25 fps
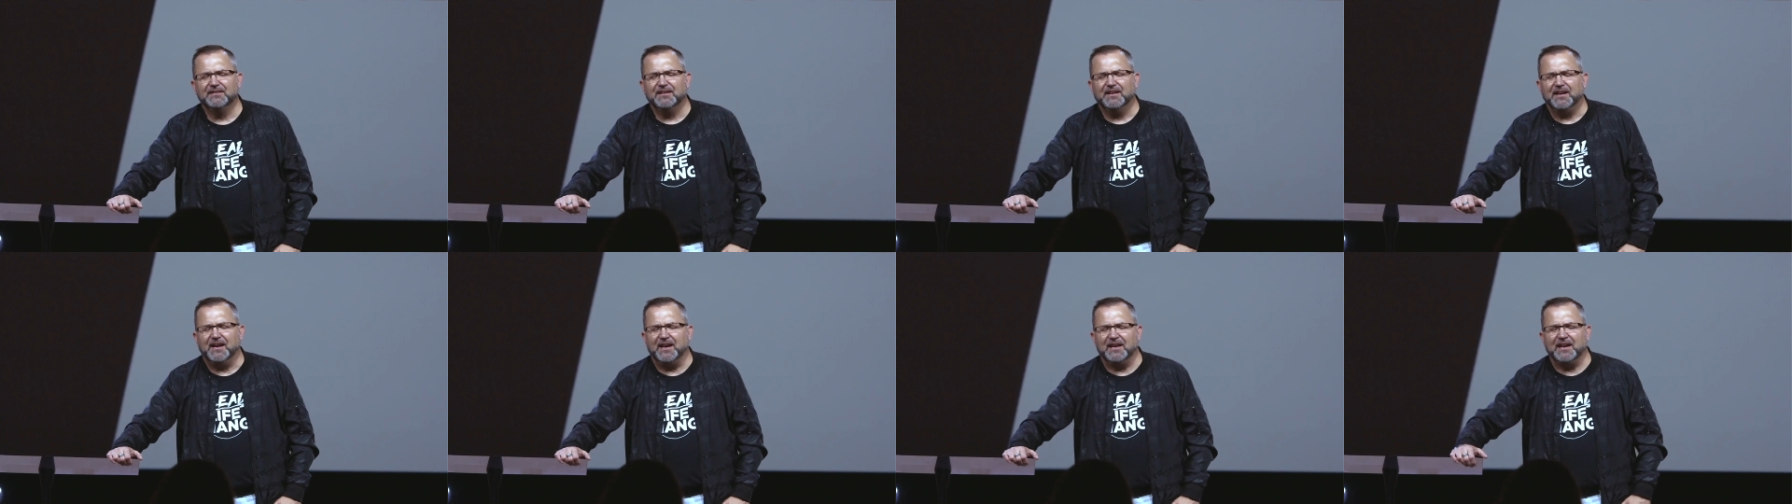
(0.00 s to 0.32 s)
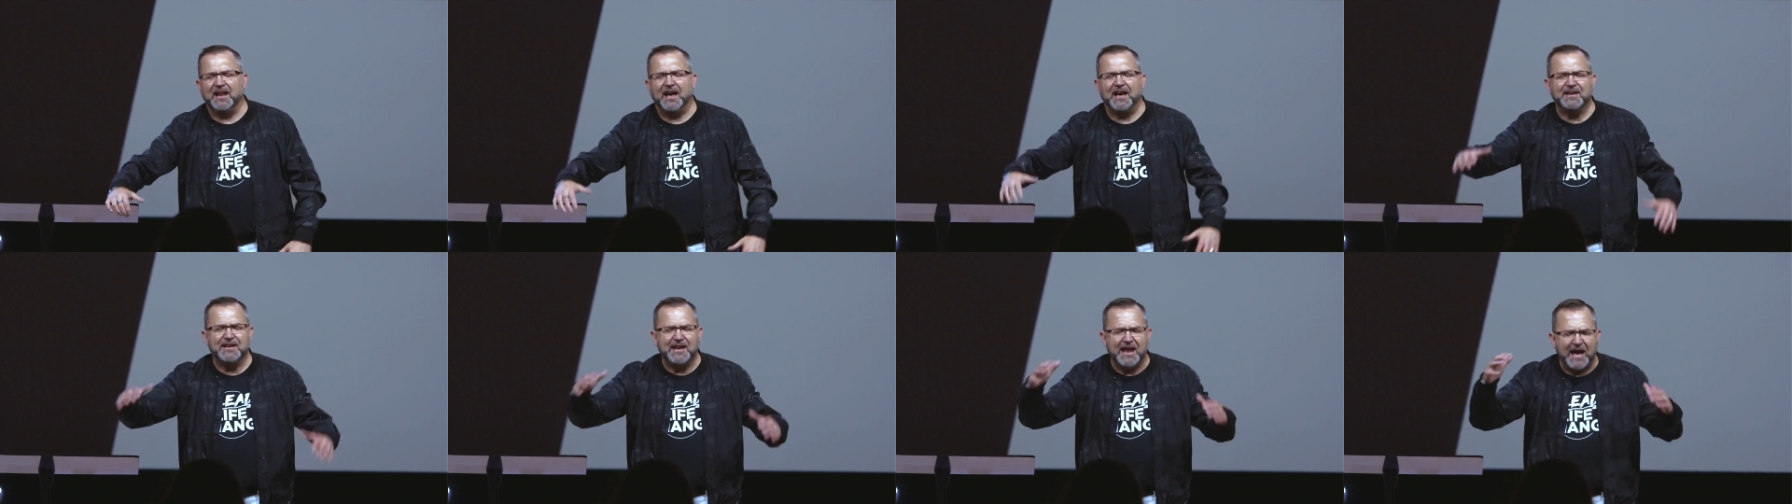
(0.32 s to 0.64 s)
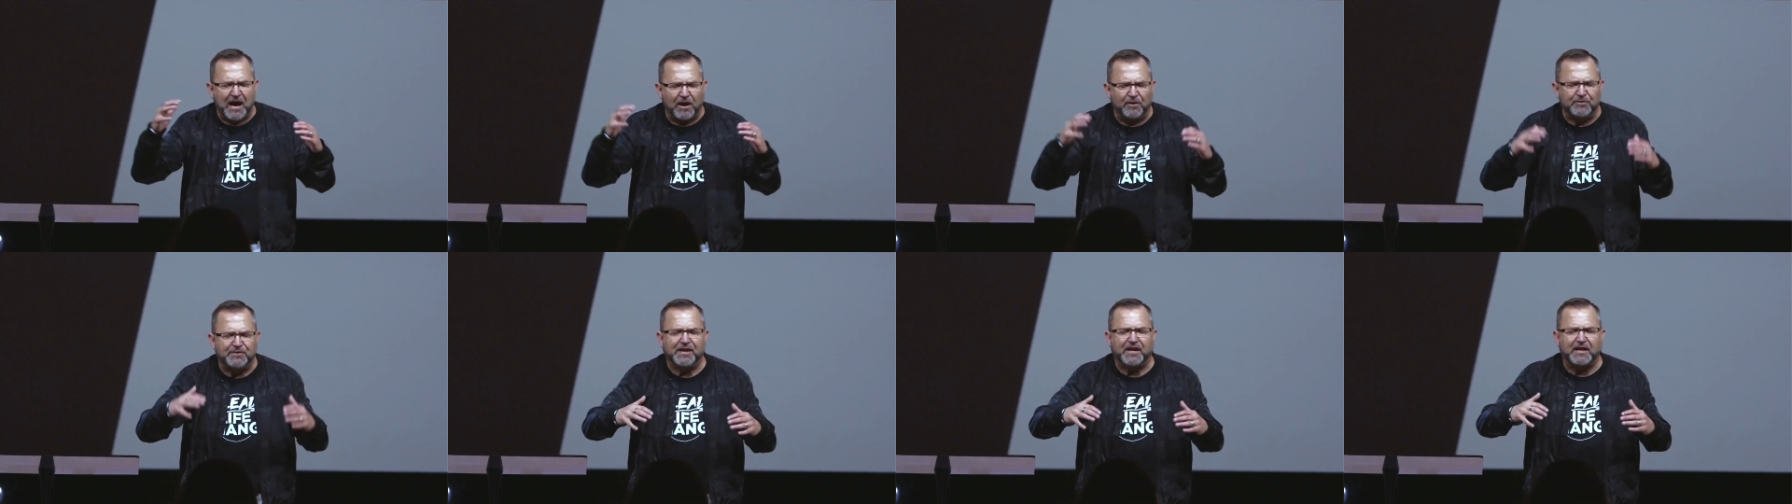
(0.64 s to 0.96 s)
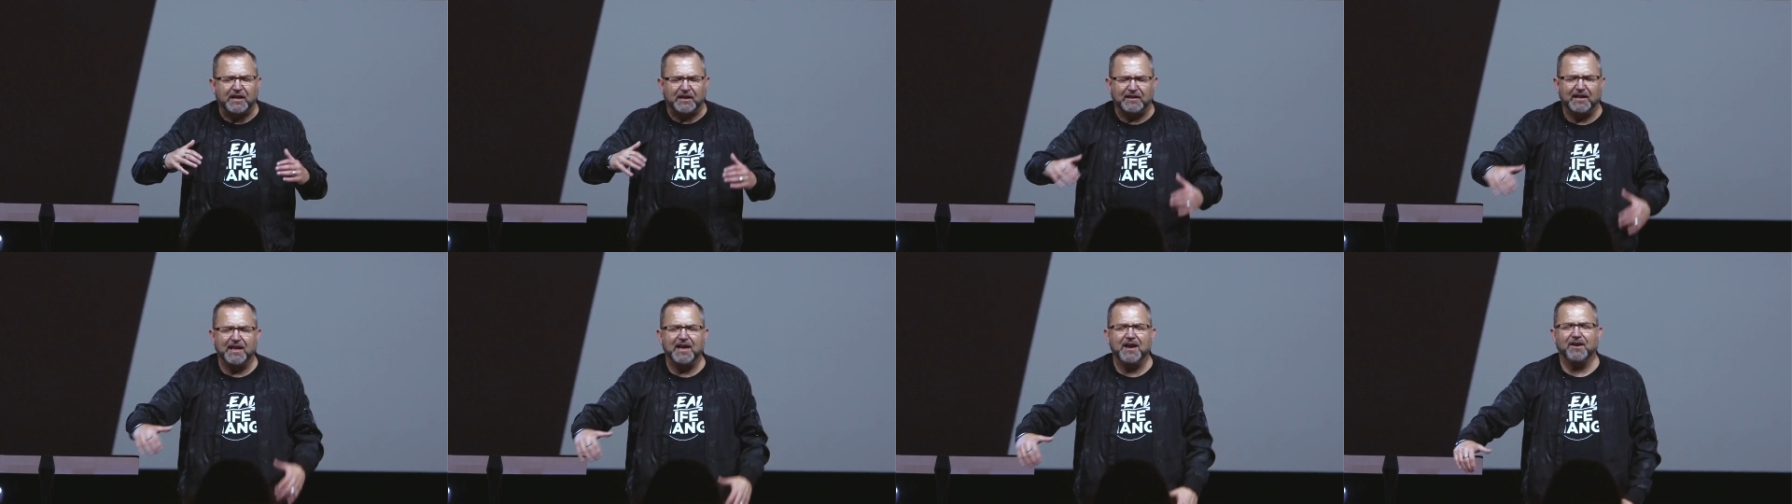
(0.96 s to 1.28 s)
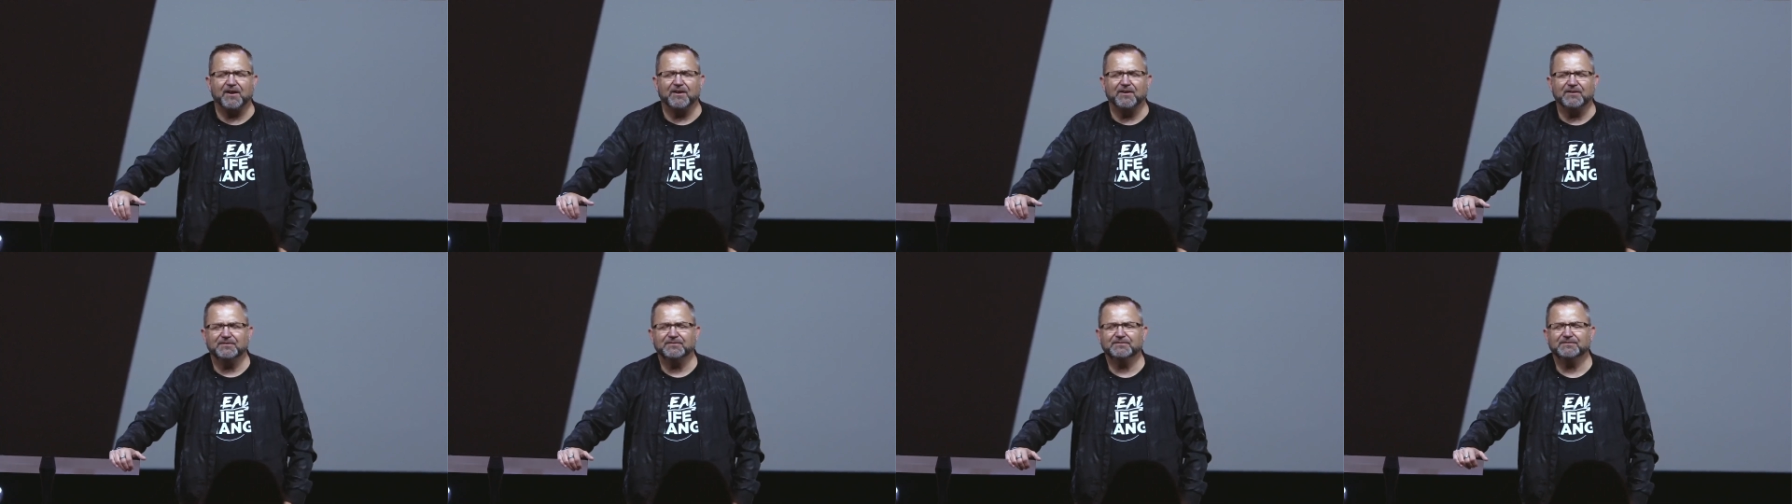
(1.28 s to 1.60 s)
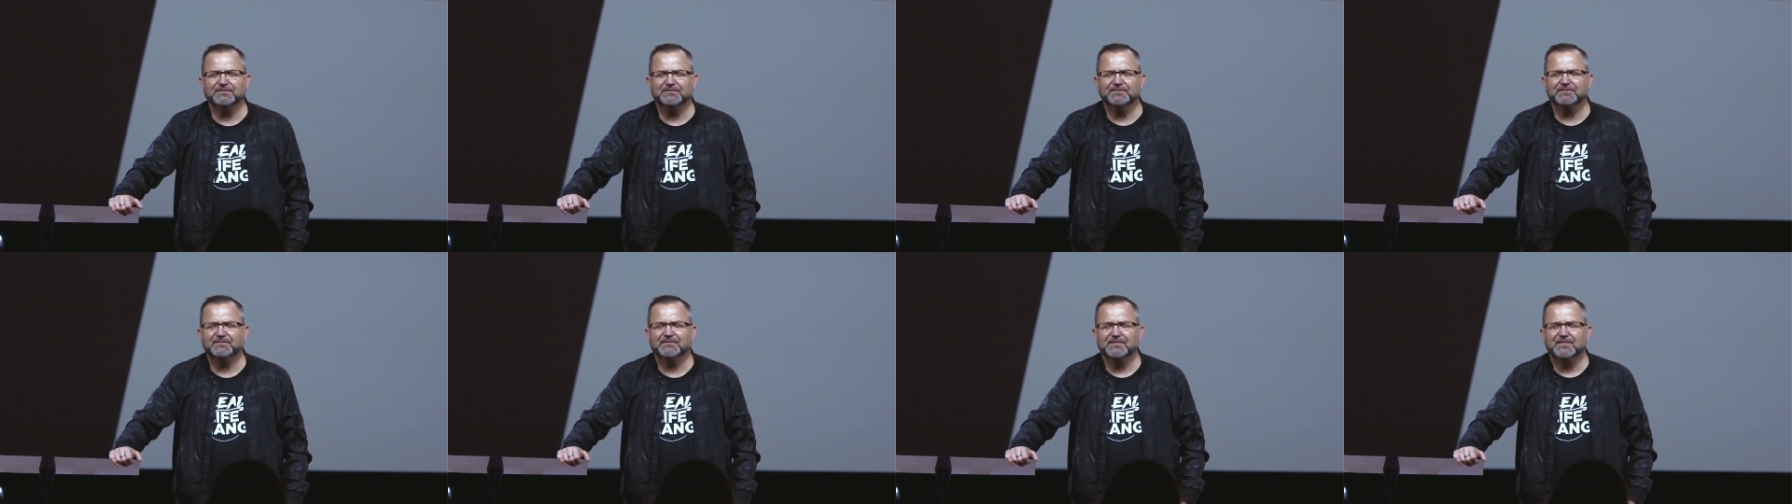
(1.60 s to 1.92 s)
and I now declare
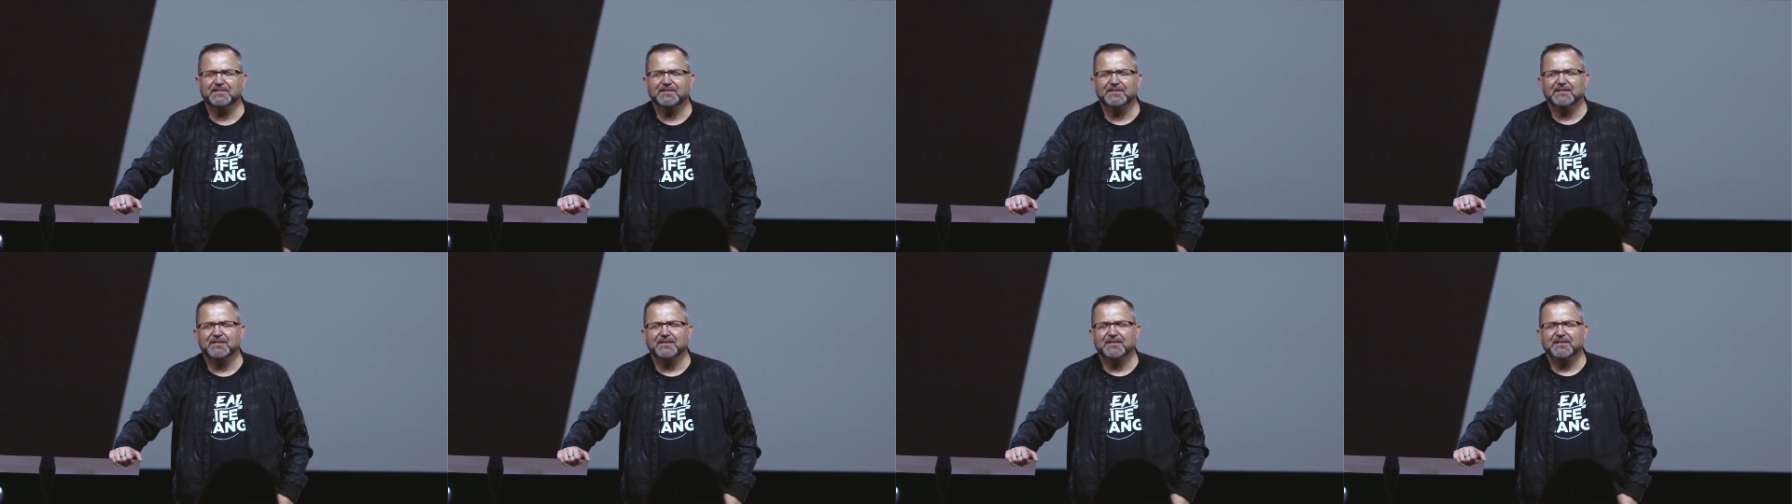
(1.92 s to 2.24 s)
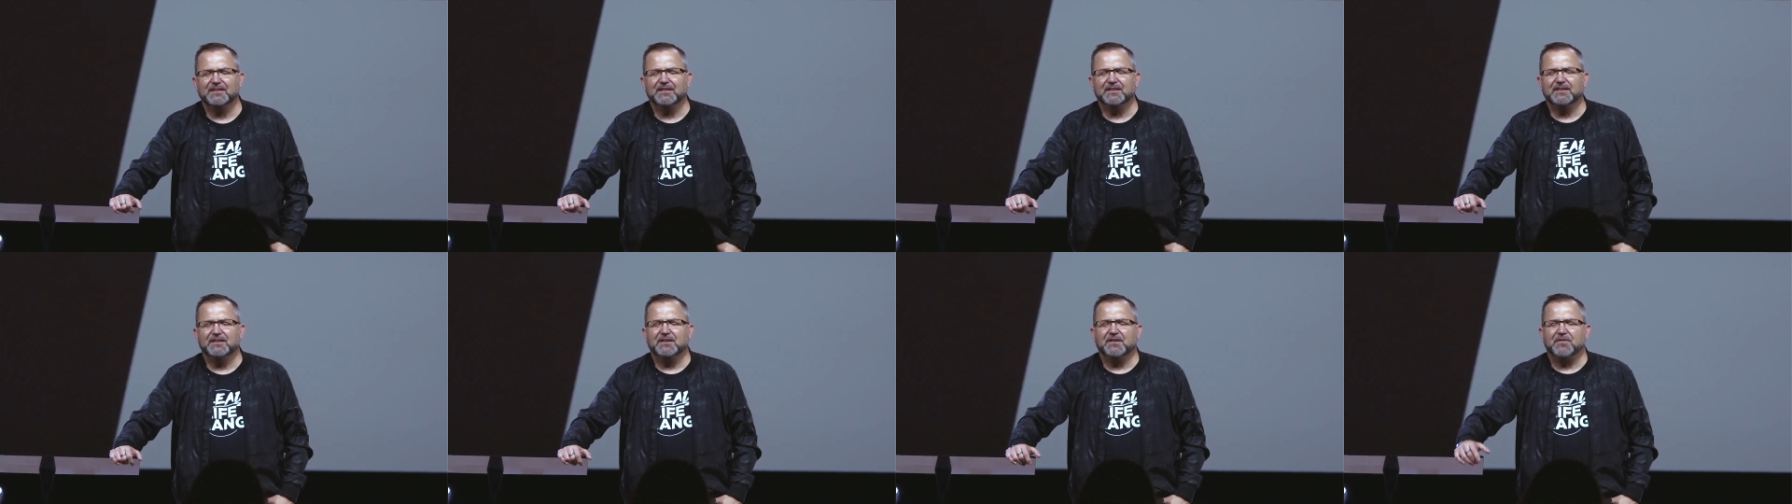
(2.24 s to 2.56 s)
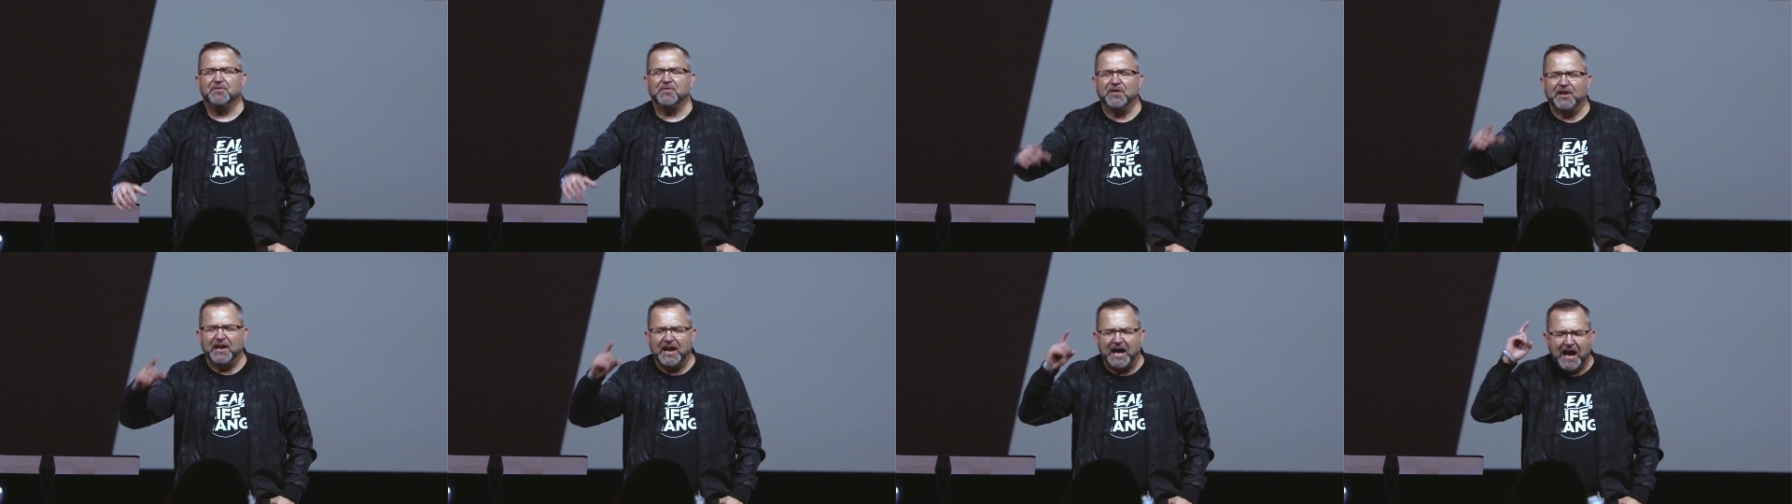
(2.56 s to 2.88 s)
that